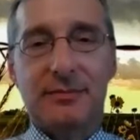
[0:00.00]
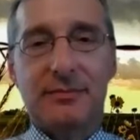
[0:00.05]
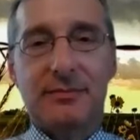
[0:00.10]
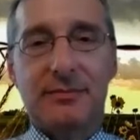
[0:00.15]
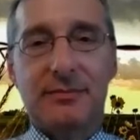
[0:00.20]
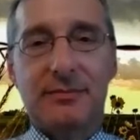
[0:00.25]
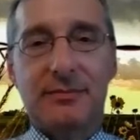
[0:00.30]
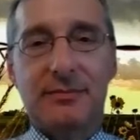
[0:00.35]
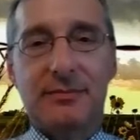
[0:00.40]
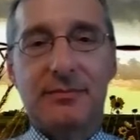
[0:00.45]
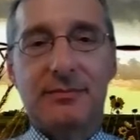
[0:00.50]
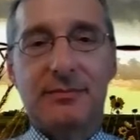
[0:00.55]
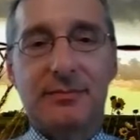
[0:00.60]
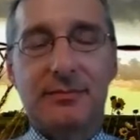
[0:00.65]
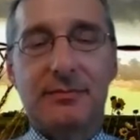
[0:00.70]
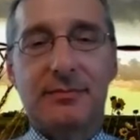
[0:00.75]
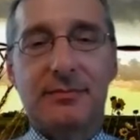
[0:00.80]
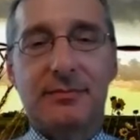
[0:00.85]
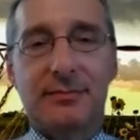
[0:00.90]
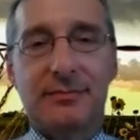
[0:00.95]

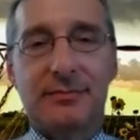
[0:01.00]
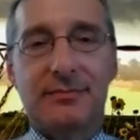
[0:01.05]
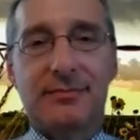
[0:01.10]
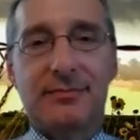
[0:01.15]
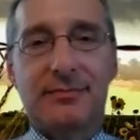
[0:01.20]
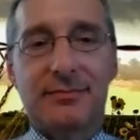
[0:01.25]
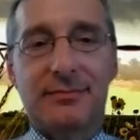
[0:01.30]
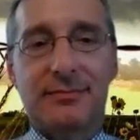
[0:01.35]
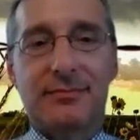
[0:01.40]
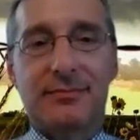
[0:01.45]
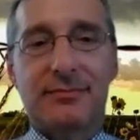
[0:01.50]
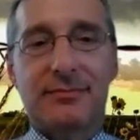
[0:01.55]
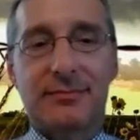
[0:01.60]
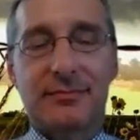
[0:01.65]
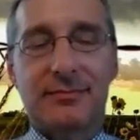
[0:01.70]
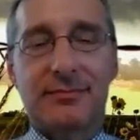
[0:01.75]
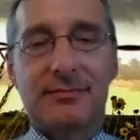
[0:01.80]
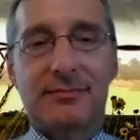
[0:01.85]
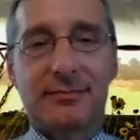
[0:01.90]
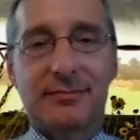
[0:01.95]

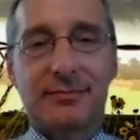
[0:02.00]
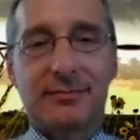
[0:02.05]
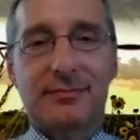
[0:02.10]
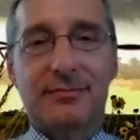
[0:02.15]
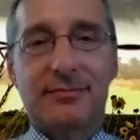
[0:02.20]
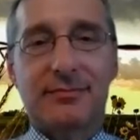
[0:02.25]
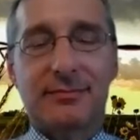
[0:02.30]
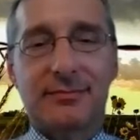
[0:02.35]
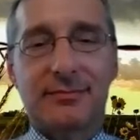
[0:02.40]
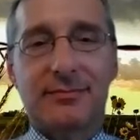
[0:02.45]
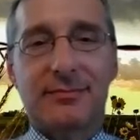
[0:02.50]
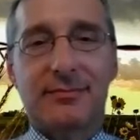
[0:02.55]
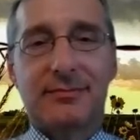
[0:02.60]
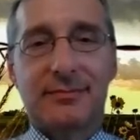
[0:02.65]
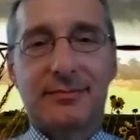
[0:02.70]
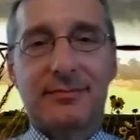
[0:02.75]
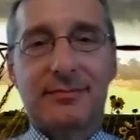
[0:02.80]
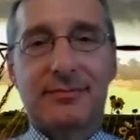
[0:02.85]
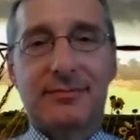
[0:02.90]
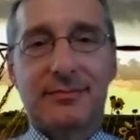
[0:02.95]

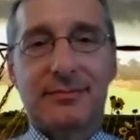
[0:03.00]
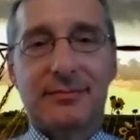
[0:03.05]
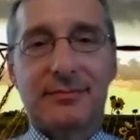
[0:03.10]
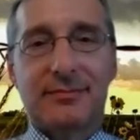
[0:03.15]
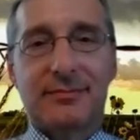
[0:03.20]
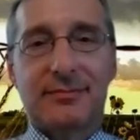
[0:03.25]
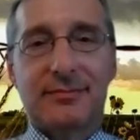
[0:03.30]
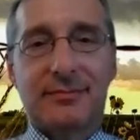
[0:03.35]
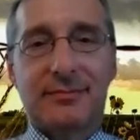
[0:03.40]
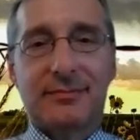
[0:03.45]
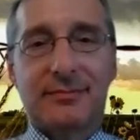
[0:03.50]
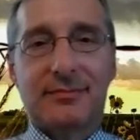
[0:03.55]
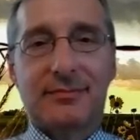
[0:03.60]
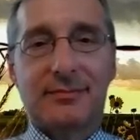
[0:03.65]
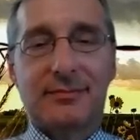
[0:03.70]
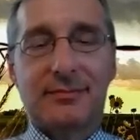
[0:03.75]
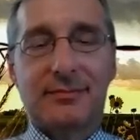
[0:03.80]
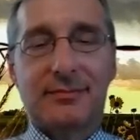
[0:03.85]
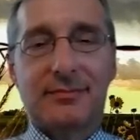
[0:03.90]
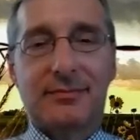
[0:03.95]

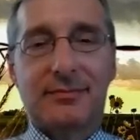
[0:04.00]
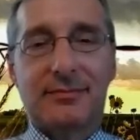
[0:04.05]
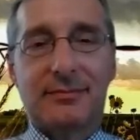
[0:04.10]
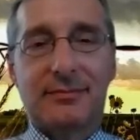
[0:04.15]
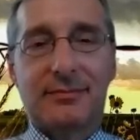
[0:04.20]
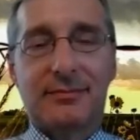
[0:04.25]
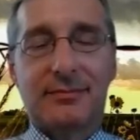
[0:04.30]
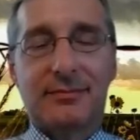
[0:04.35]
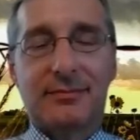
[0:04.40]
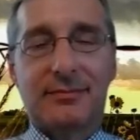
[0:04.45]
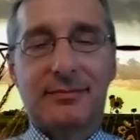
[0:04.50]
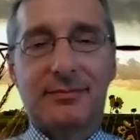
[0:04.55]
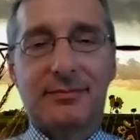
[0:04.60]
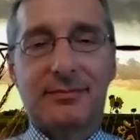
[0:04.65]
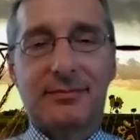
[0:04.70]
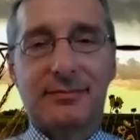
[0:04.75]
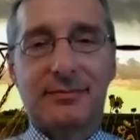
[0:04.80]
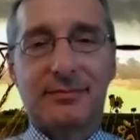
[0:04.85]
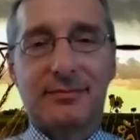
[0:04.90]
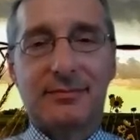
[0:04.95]

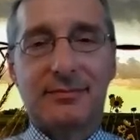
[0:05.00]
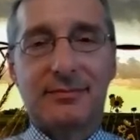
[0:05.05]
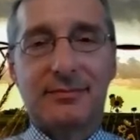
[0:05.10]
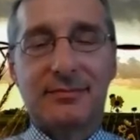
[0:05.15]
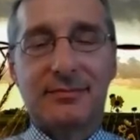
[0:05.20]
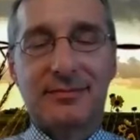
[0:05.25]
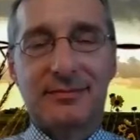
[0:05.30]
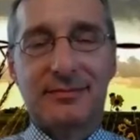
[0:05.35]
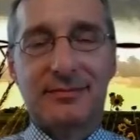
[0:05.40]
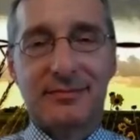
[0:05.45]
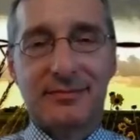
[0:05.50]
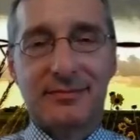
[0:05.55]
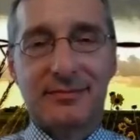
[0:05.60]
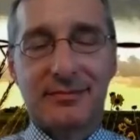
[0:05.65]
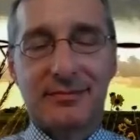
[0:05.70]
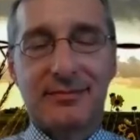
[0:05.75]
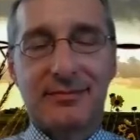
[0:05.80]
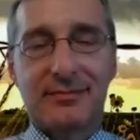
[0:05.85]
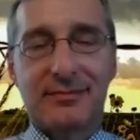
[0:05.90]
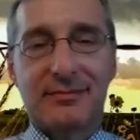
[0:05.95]

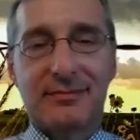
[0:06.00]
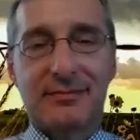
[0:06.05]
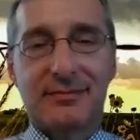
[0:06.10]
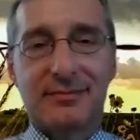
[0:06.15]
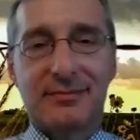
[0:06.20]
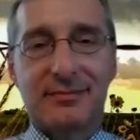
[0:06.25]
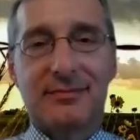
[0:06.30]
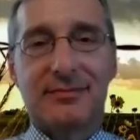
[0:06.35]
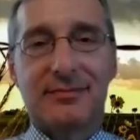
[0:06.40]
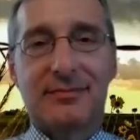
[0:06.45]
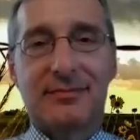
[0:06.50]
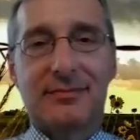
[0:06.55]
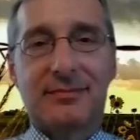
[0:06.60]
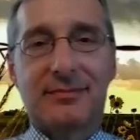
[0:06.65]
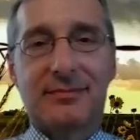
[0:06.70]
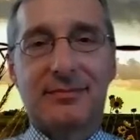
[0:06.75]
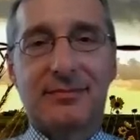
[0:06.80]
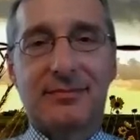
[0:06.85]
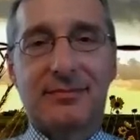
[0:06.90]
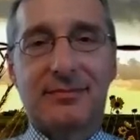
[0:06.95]

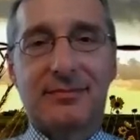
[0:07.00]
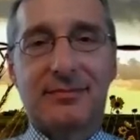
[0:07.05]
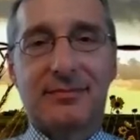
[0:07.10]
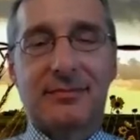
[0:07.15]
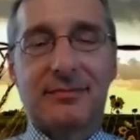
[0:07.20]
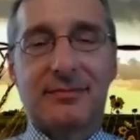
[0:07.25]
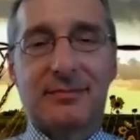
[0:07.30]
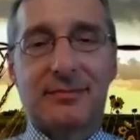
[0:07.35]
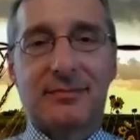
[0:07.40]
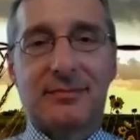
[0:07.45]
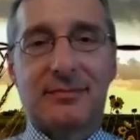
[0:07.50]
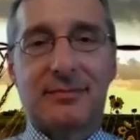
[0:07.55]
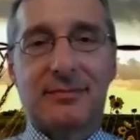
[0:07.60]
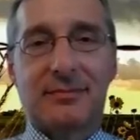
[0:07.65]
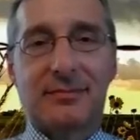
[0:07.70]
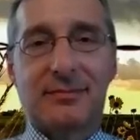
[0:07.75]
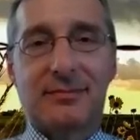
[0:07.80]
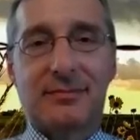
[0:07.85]
The person shown says nothing.